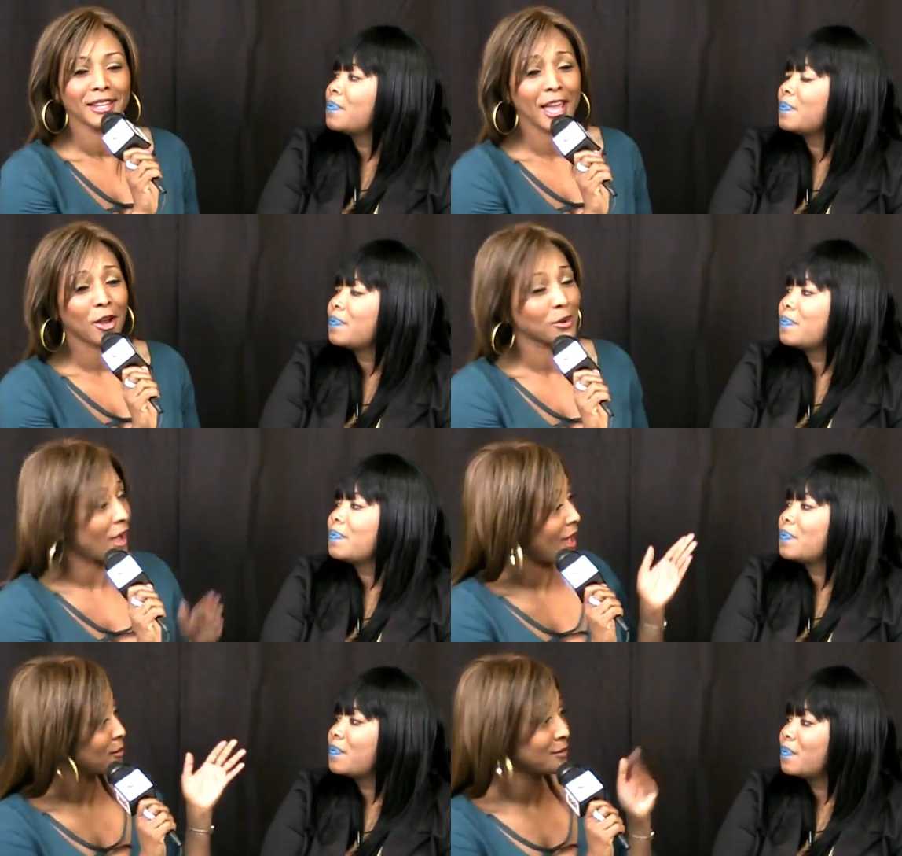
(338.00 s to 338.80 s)
Speaker 1: Now
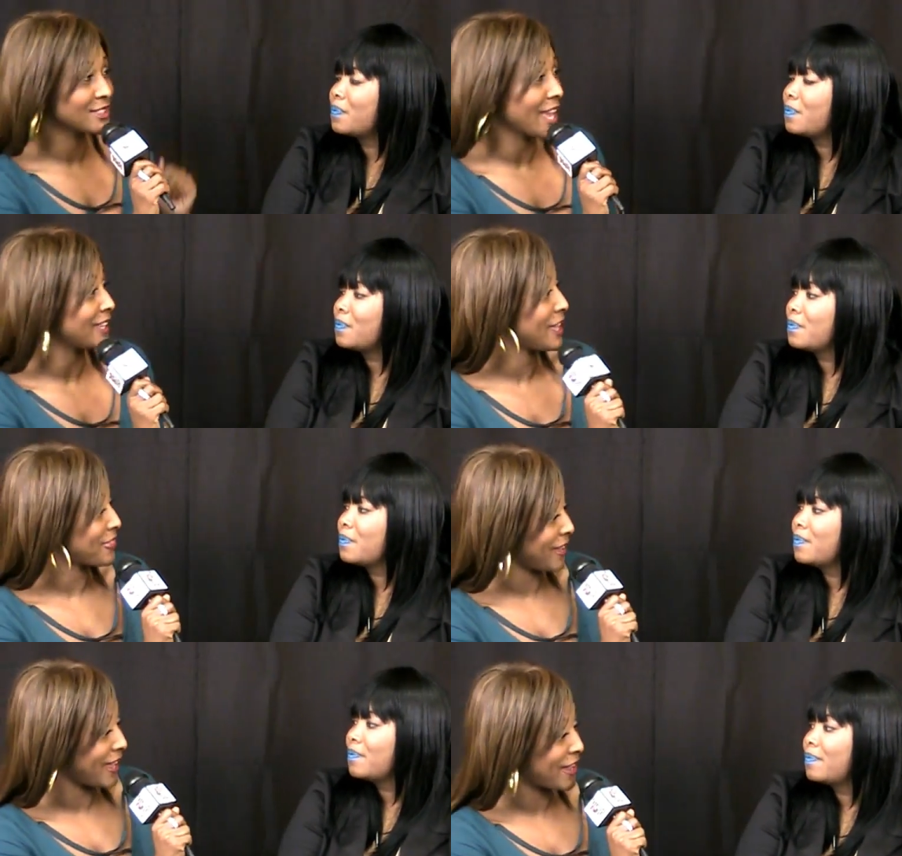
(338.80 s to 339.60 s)
I'm checking
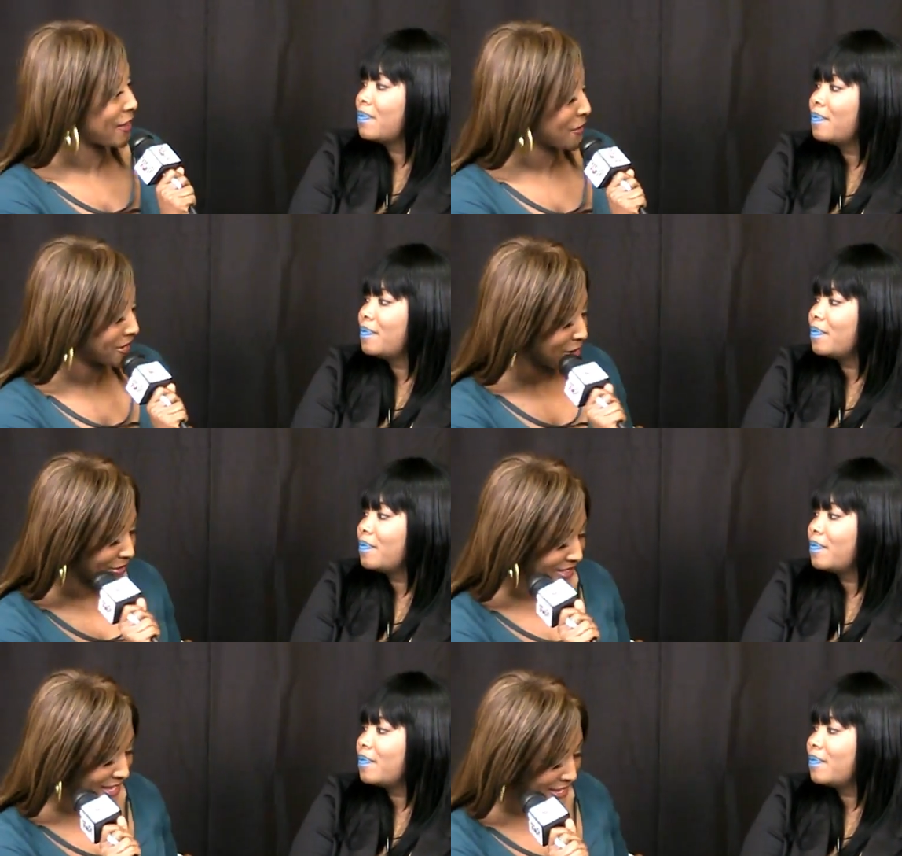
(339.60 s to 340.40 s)
out the hair and
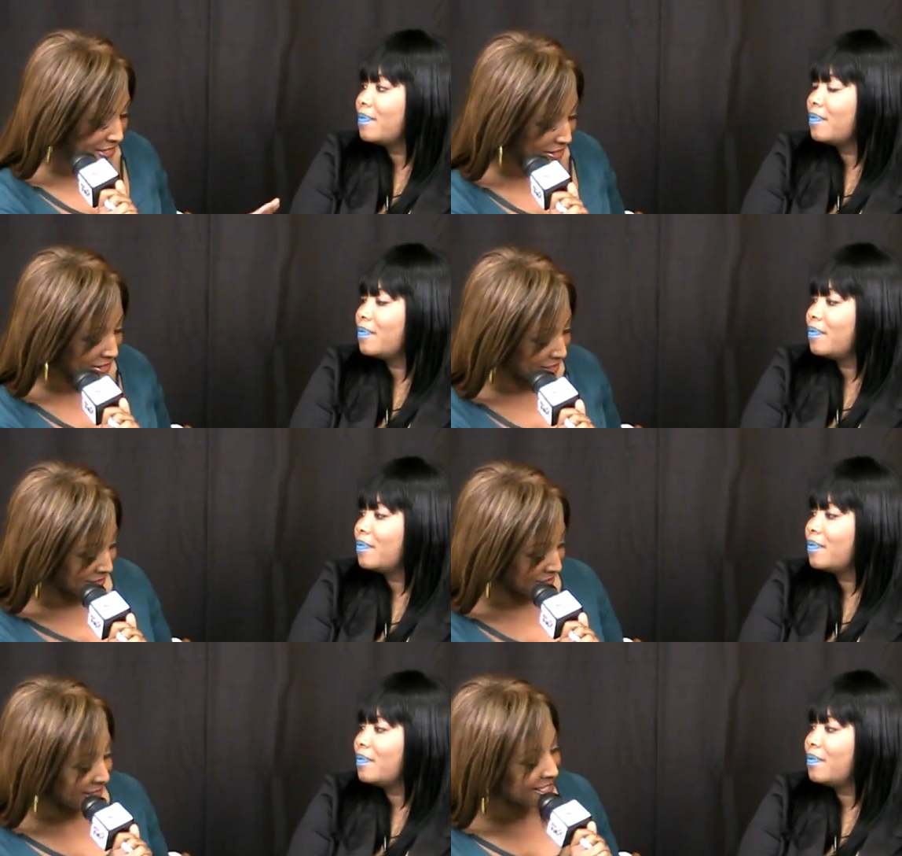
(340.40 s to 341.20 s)
everything in the
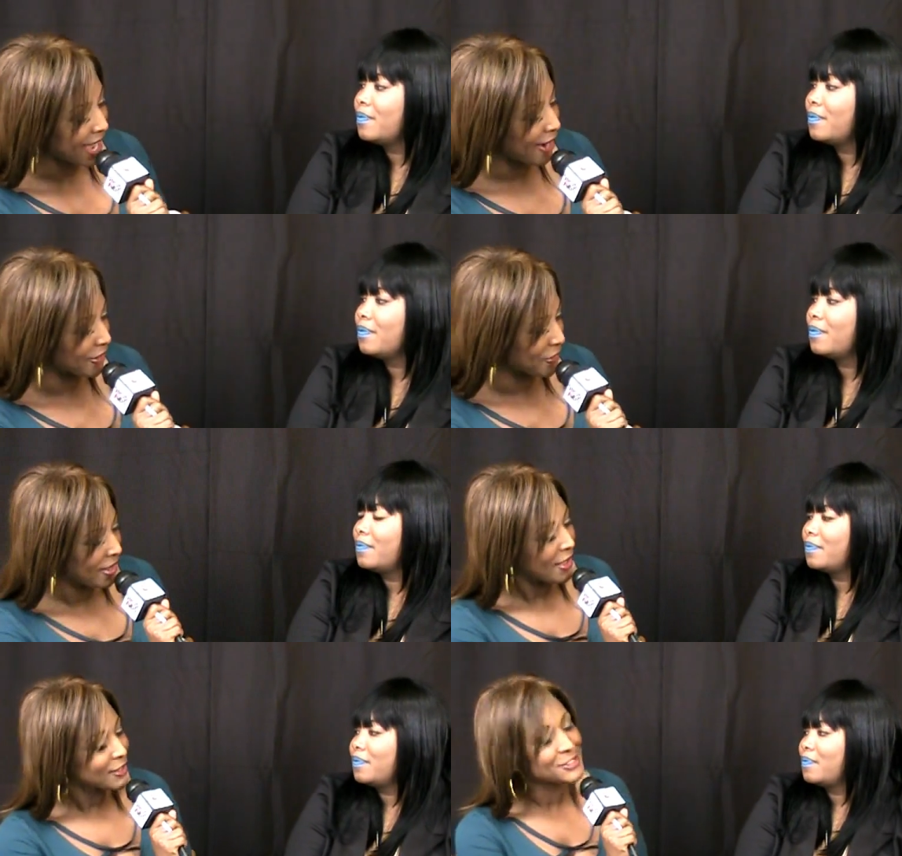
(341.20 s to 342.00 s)
the attire.
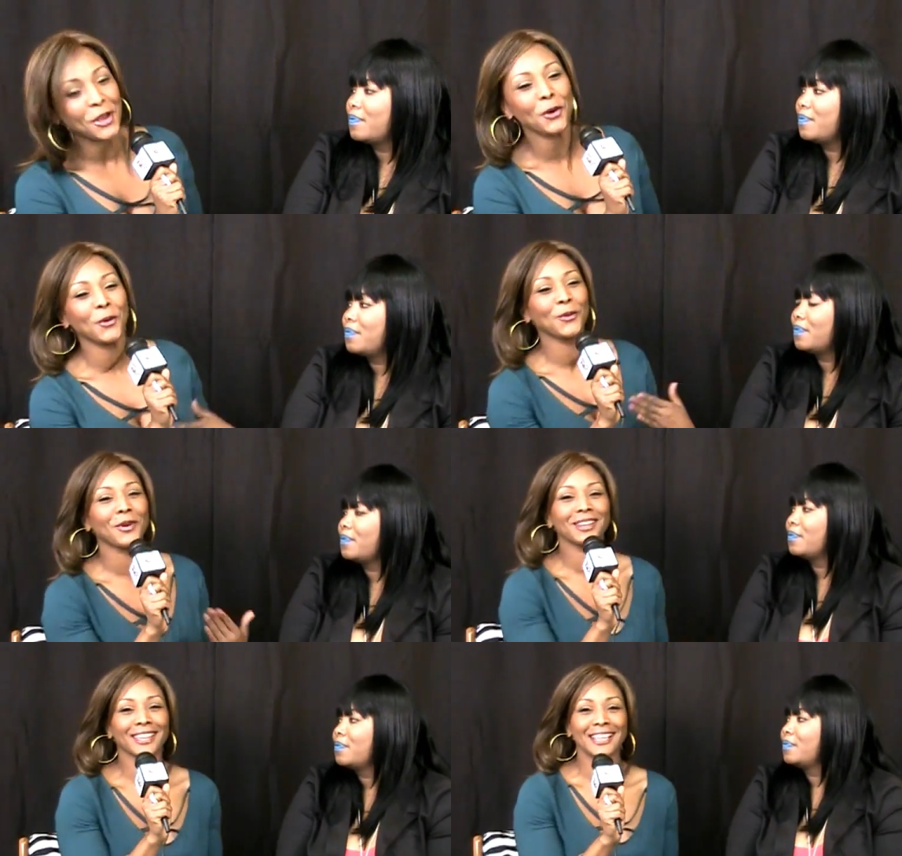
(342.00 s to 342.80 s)

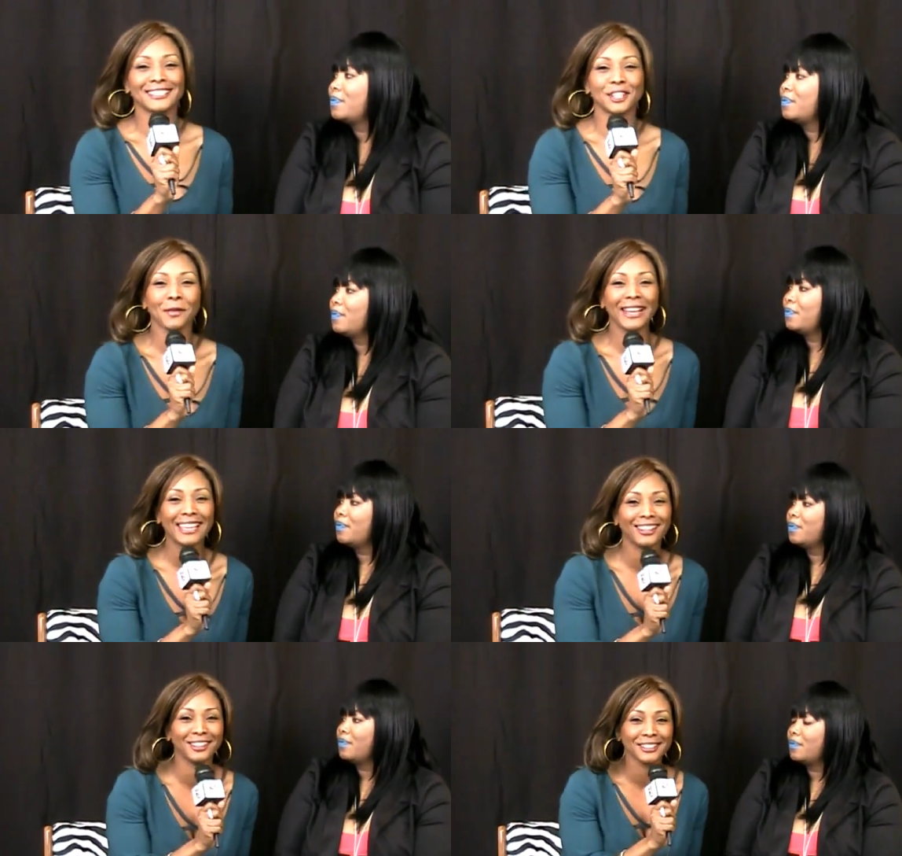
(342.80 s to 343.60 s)
So can somebody
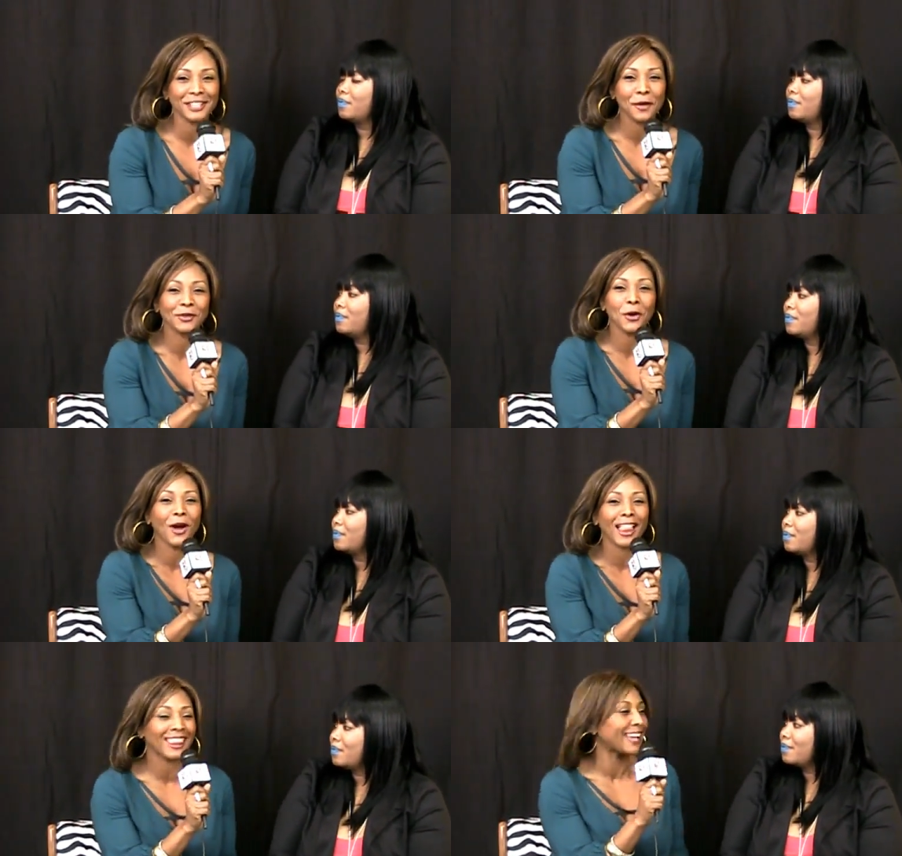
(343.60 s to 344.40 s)
get hooked up? You
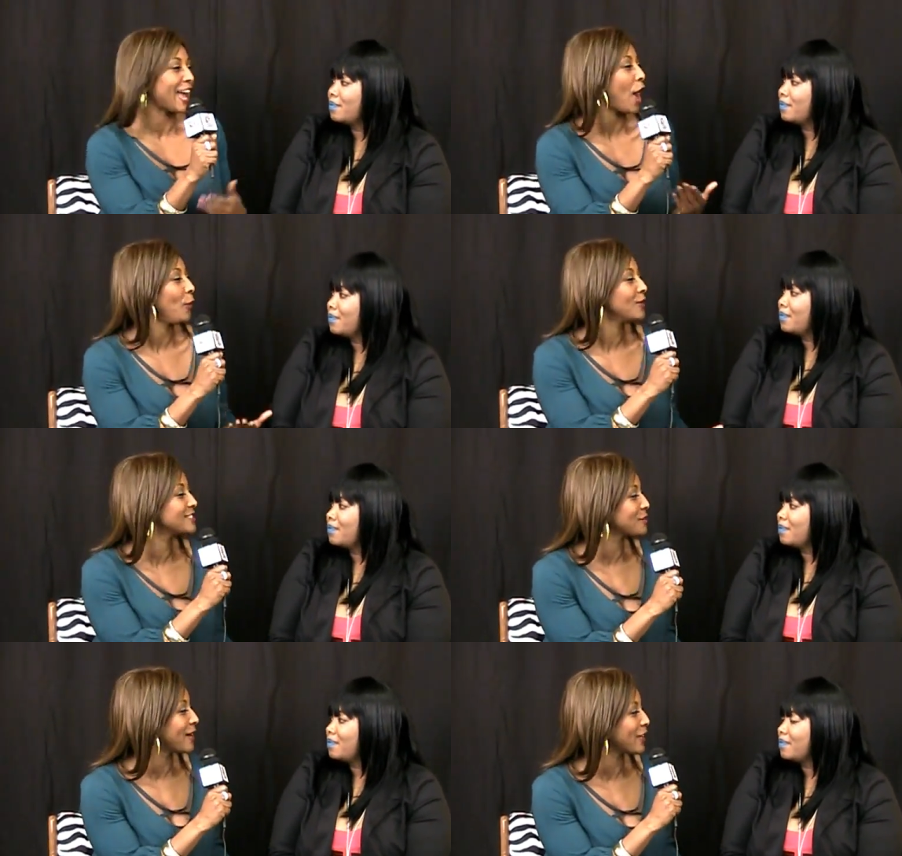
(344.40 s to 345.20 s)
know, like how would
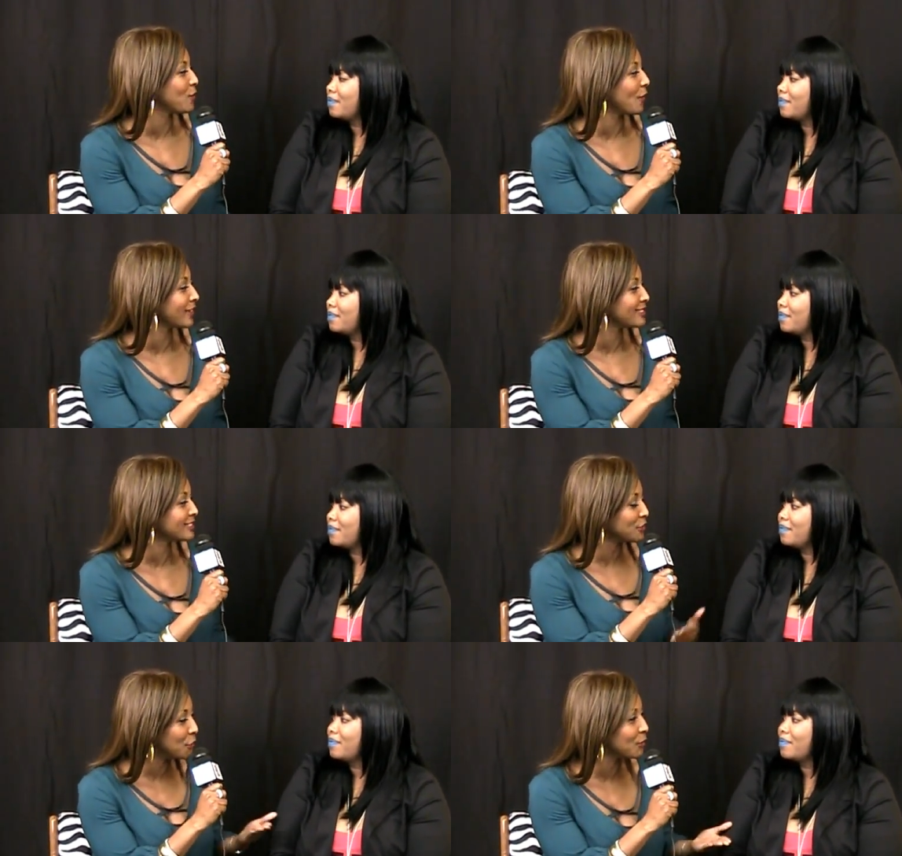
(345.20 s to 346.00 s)
somebody want it,
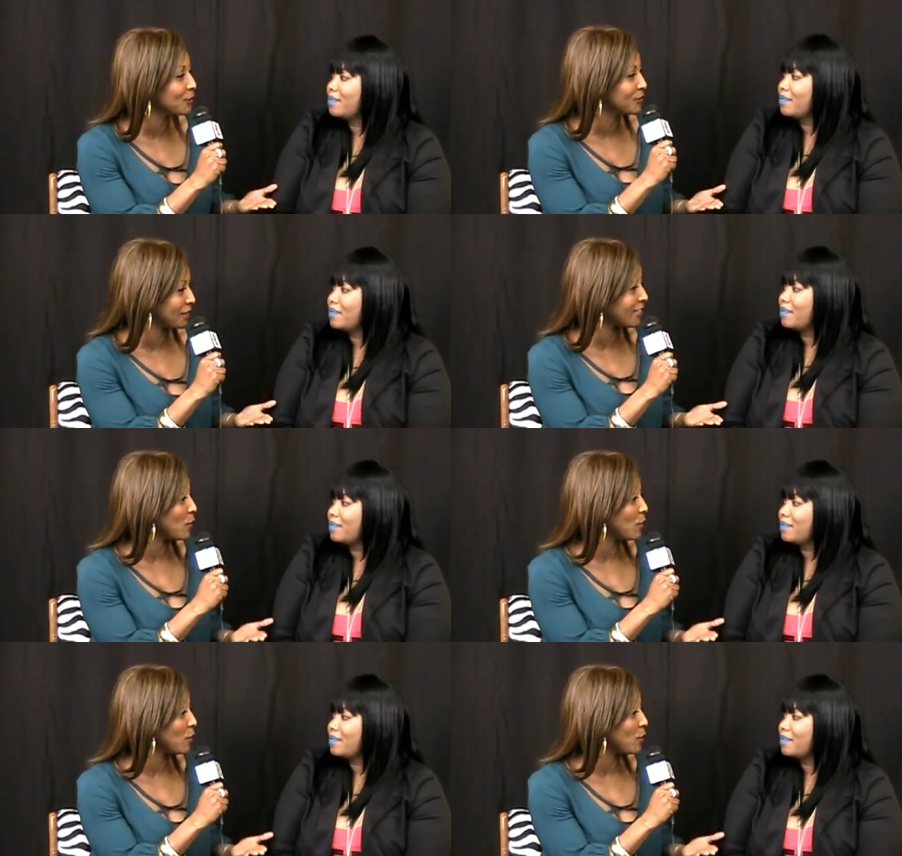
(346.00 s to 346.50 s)
you if they